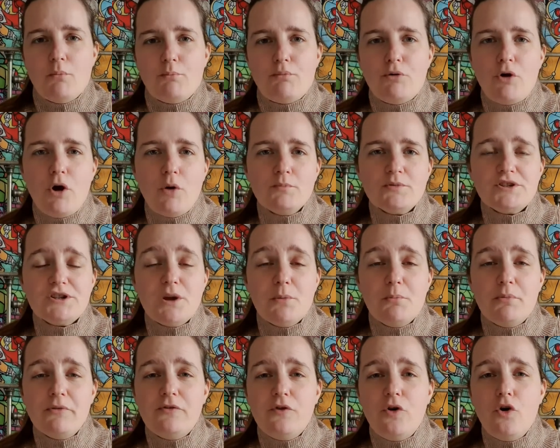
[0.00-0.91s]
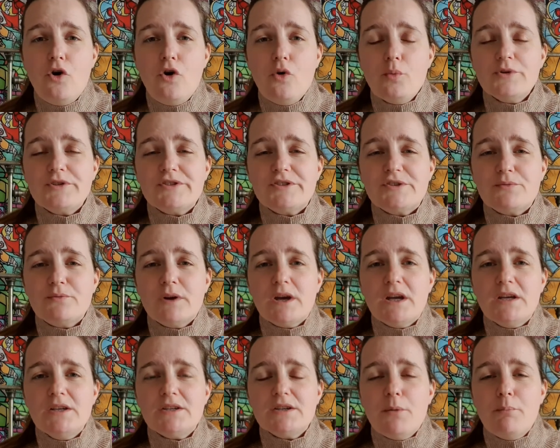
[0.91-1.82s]
Prompt number four was to
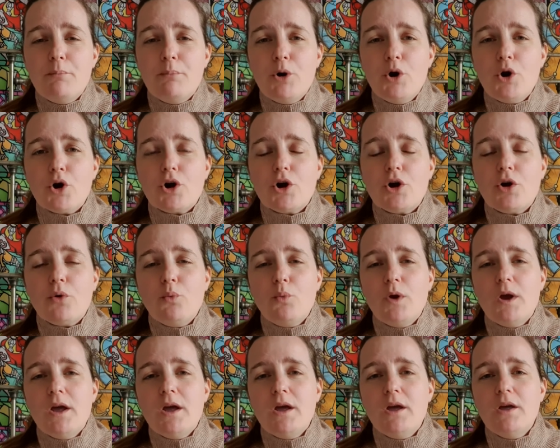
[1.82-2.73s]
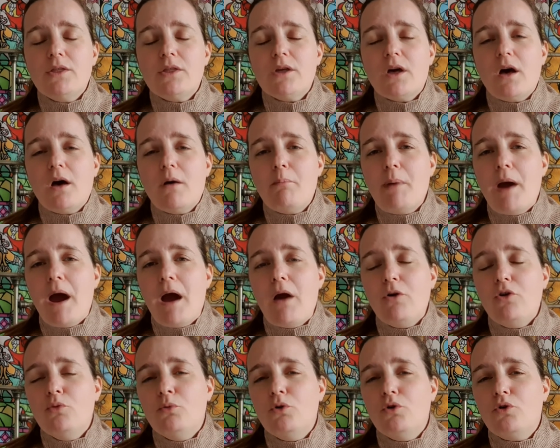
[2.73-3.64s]
read a book with a
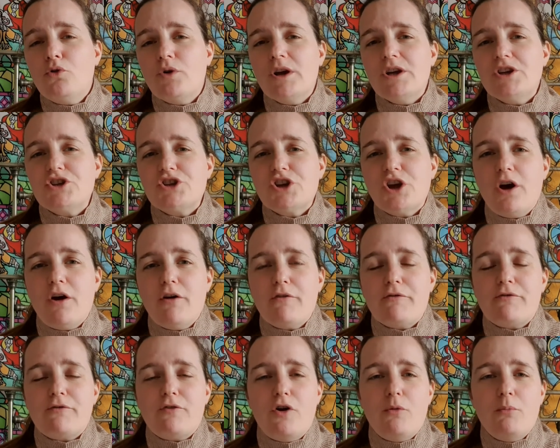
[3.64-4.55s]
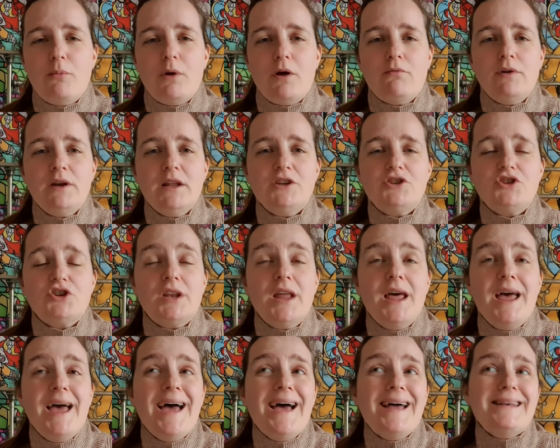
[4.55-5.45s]
paranormal creature from a religion.